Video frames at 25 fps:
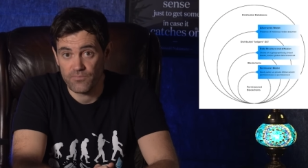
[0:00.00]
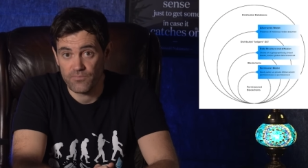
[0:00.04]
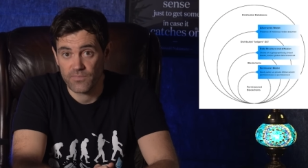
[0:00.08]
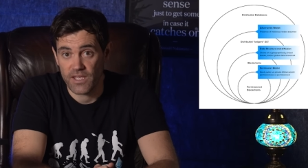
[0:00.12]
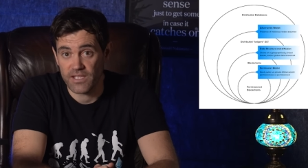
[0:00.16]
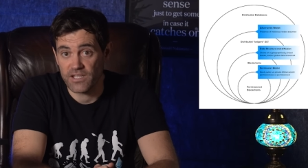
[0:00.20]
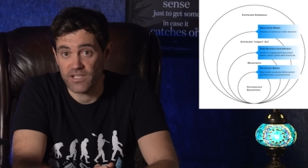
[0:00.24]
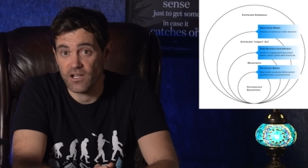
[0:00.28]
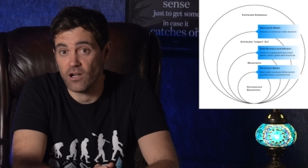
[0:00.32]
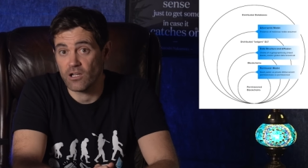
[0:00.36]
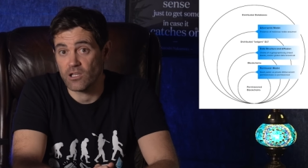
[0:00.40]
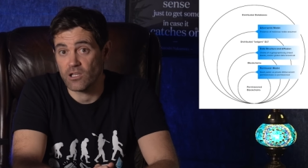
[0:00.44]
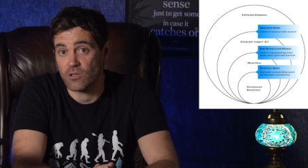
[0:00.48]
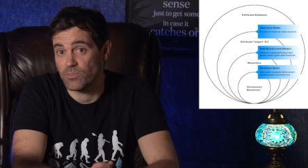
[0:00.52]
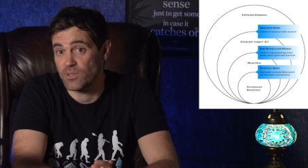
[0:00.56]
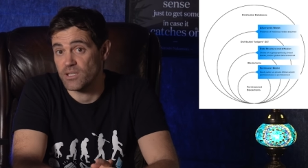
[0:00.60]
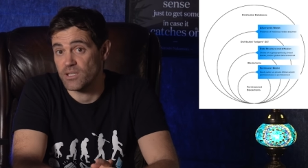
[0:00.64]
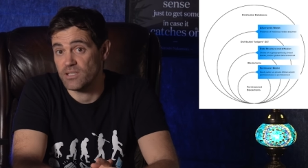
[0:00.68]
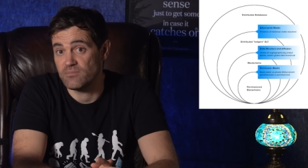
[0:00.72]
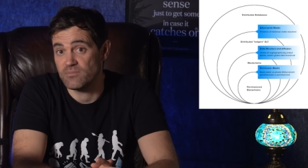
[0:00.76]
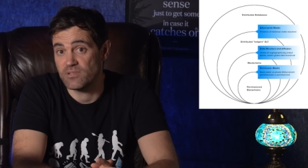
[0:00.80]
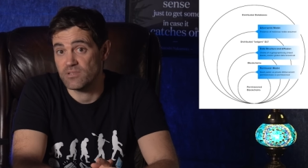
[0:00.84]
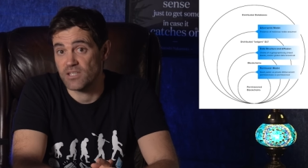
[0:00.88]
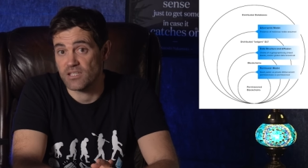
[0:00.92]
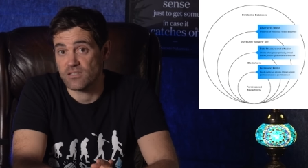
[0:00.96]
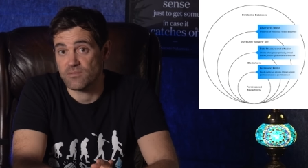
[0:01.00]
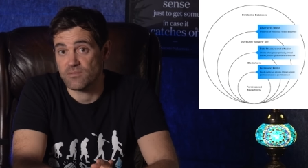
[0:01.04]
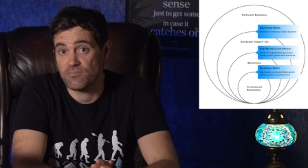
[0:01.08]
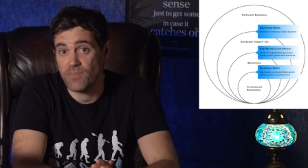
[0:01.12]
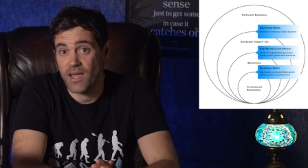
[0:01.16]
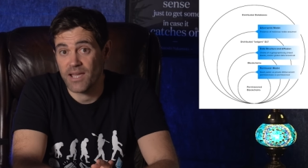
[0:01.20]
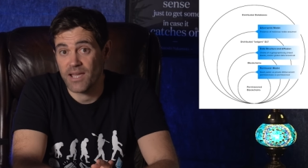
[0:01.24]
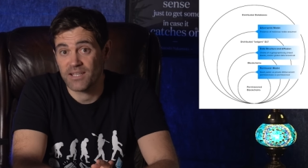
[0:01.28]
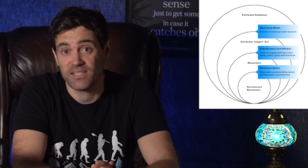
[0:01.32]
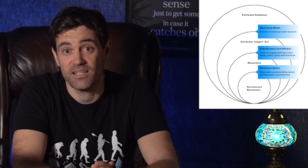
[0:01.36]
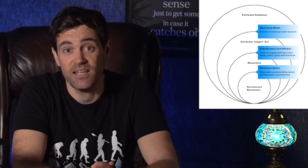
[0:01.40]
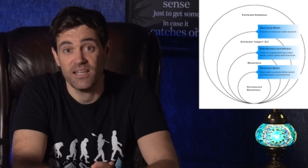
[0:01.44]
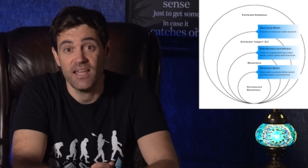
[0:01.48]
It arguably doesn't
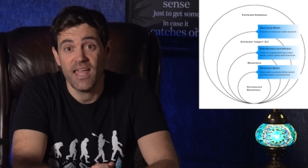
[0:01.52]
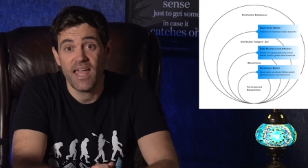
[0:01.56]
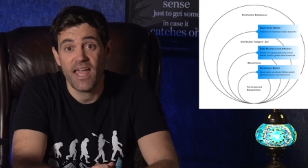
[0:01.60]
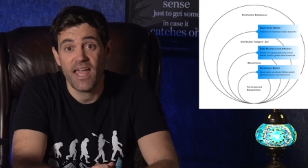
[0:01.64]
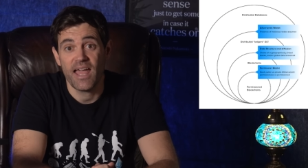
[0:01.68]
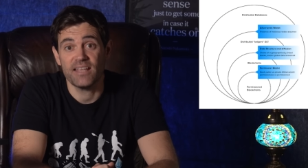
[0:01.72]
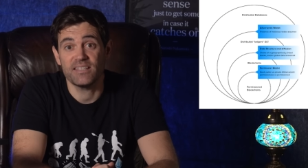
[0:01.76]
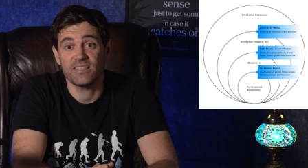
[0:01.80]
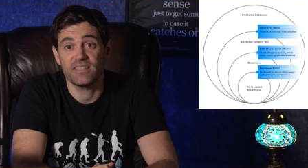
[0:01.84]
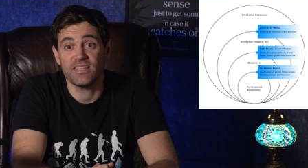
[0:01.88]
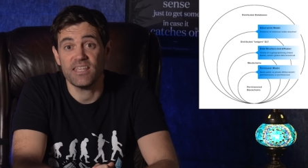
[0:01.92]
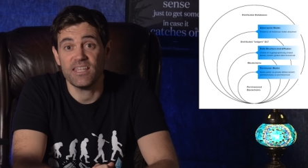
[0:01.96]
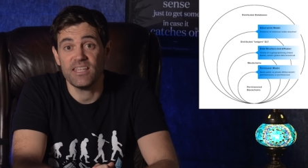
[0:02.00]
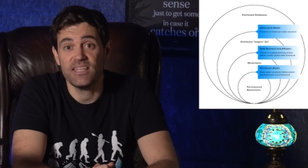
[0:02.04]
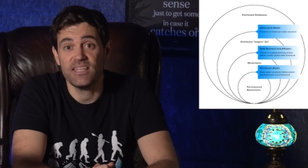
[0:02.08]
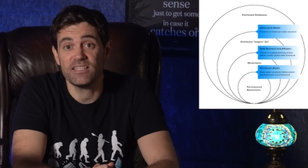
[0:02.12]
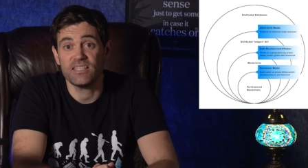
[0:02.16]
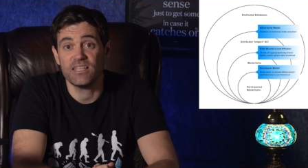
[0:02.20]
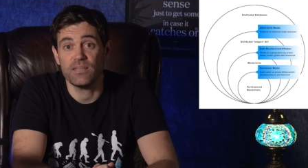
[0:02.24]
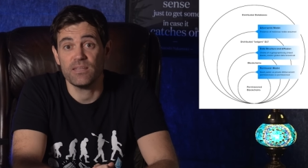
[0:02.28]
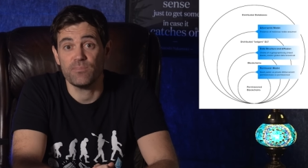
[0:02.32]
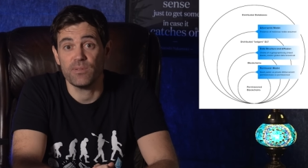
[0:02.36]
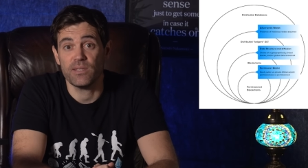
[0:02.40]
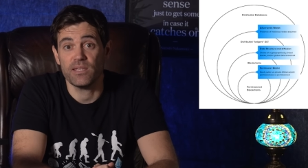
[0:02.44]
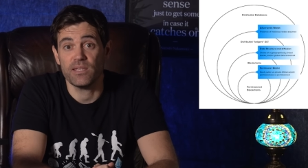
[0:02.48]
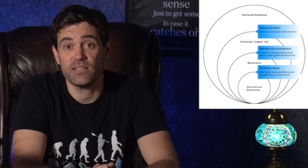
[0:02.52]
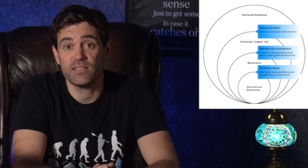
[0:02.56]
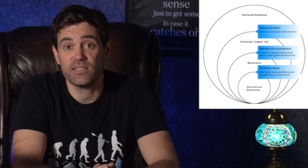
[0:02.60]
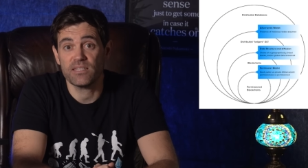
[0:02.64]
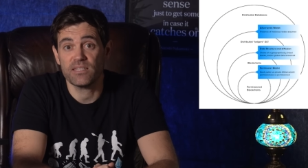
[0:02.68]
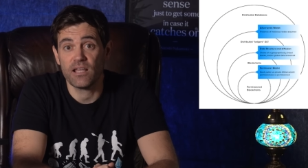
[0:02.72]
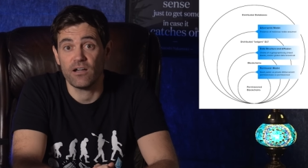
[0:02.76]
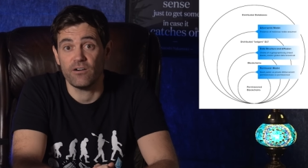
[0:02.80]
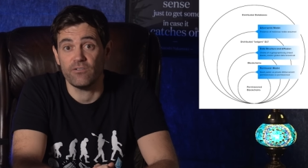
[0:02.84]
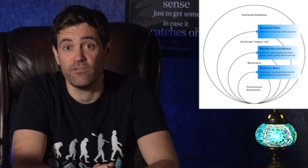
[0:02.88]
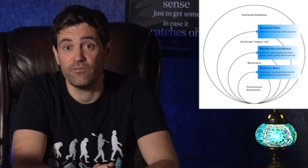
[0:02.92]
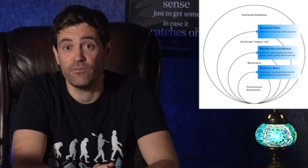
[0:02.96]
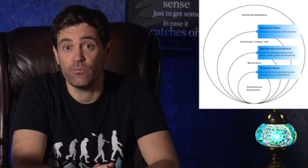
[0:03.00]
matter, as the ECB
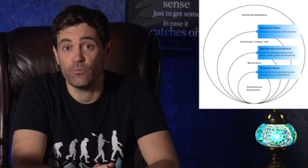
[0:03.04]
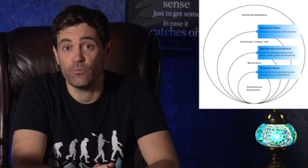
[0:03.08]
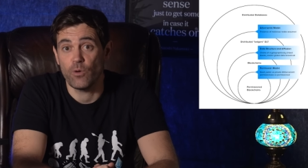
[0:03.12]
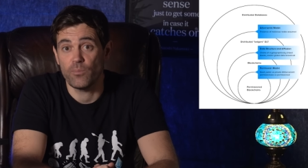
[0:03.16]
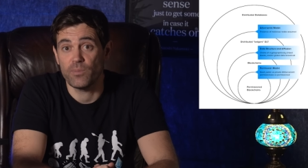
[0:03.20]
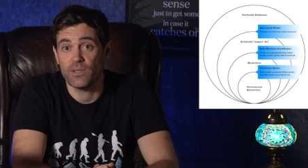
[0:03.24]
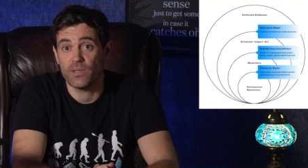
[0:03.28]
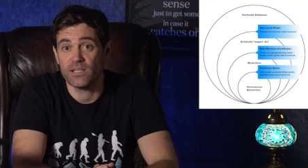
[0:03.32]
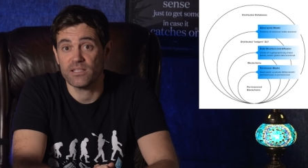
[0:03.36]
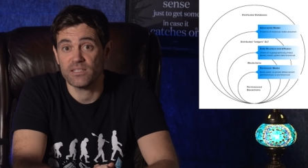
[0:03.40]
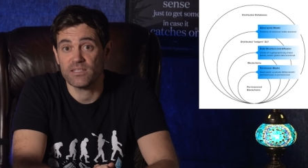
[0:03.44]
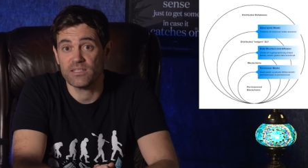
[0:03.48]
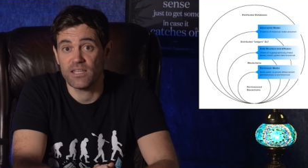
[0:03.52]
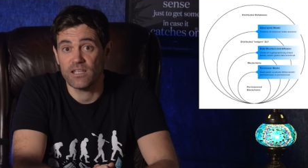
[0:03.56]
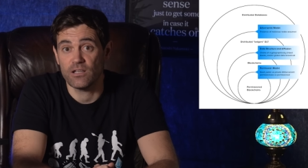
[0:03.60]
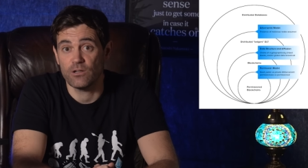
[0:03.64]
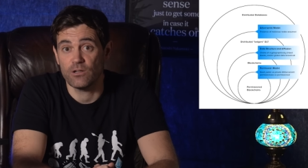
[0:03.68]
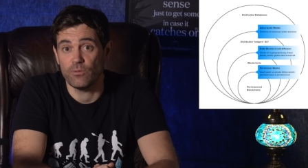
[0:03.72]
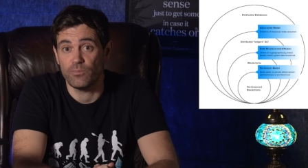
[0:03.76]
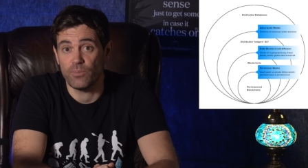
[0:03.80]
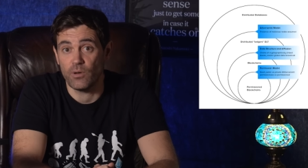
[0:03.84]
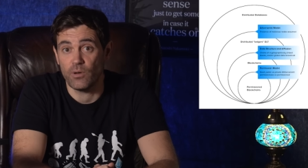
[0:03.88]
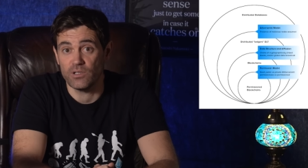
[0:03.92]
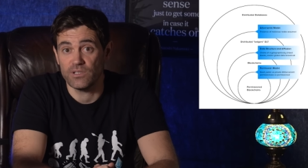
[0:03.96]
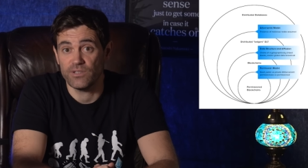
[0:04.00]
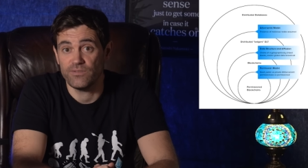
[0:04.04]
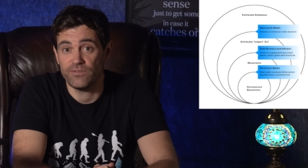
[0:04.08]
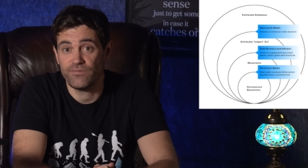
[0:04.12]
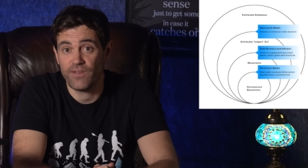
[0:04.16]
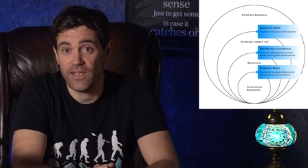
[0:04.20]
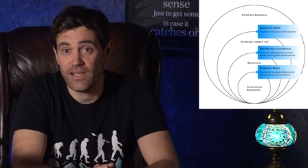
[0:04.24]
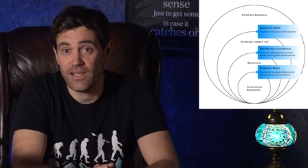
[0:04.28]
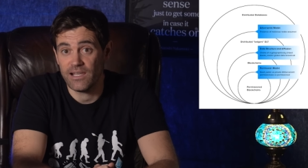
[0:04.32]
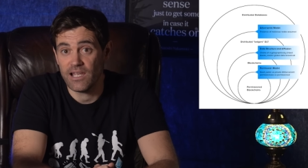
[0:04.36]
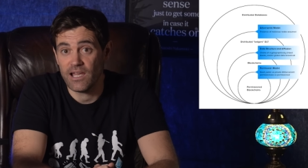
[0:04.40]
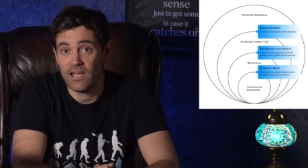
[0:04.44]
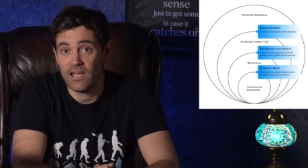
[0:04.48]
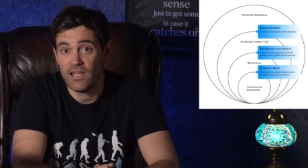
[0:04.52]
itself will be a single point of
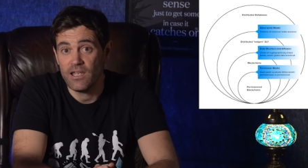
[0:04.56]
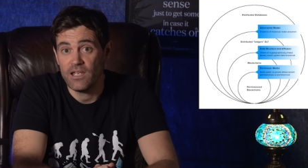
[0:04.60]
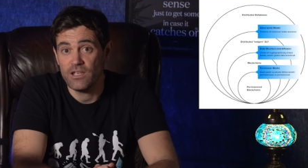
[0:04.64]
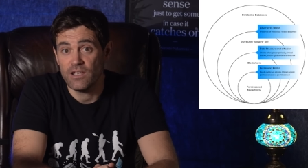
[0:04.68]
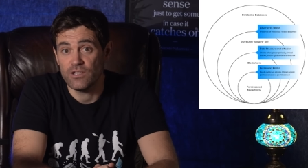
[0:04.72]
failure